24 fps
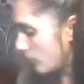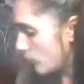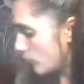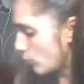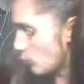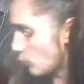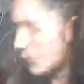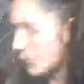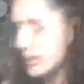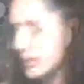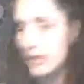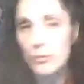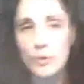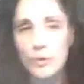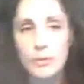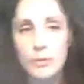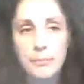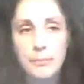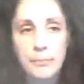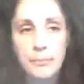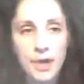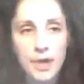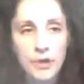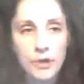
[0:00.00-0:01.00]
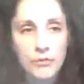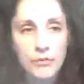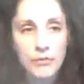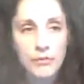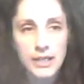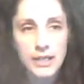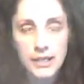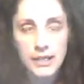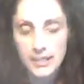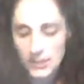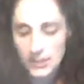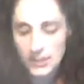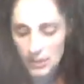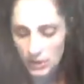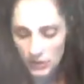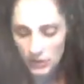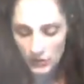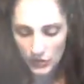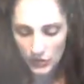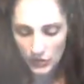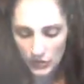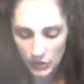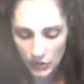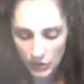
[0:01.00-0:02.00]
One that we're about ready to
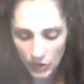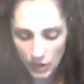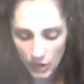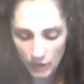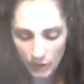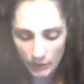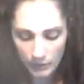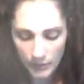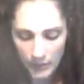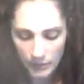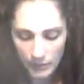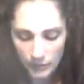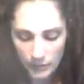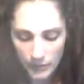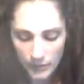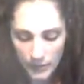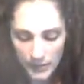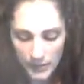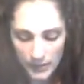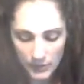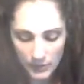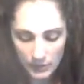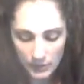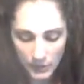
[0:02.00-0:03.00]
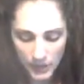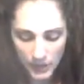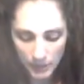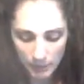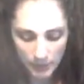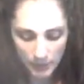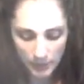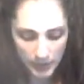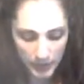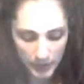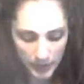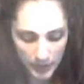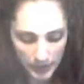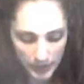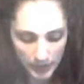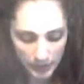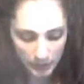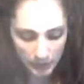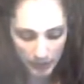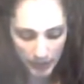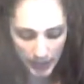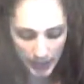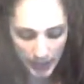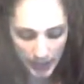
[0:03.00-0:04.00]
start. We haven't read this one yet, but this
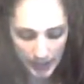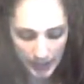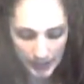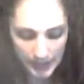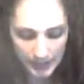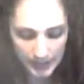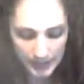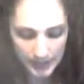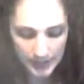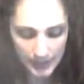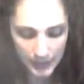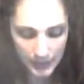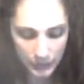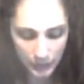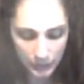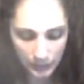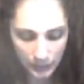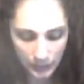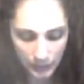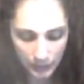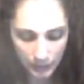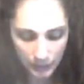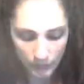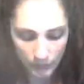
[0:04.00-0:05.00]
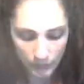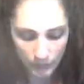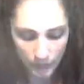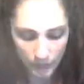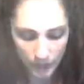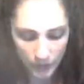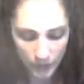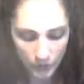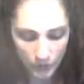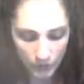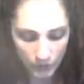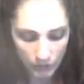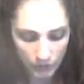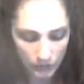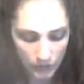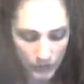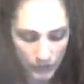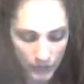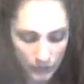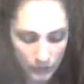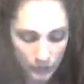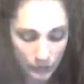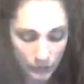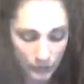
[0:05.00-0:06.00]
one has such beautiful pictures, and
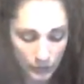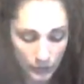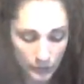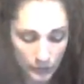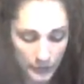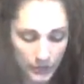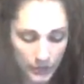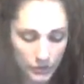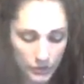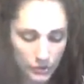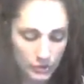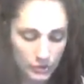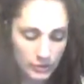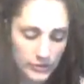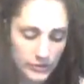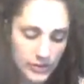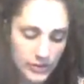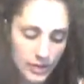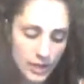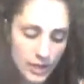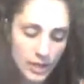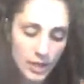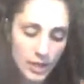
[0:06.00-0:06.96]
these are real pictures.